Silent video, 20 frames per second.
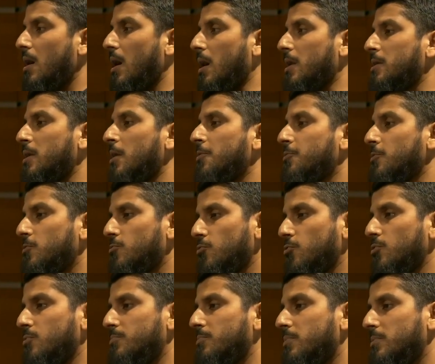Another
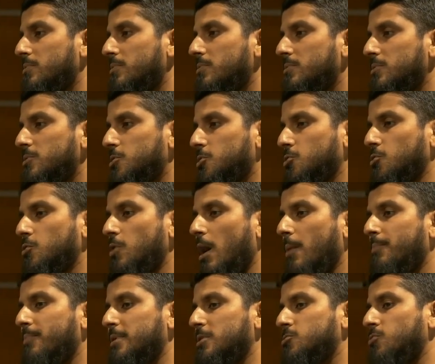group stood
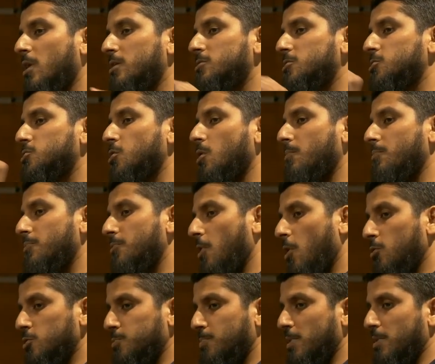up and tried to stop
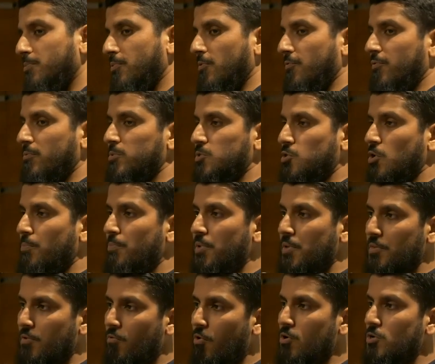those people from
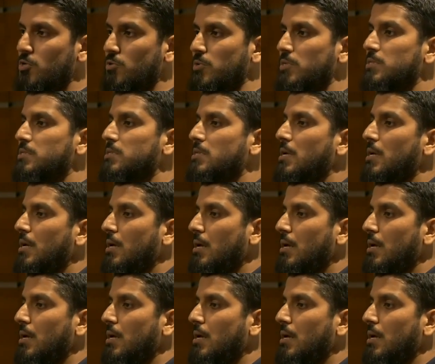stopping the wrongdoers.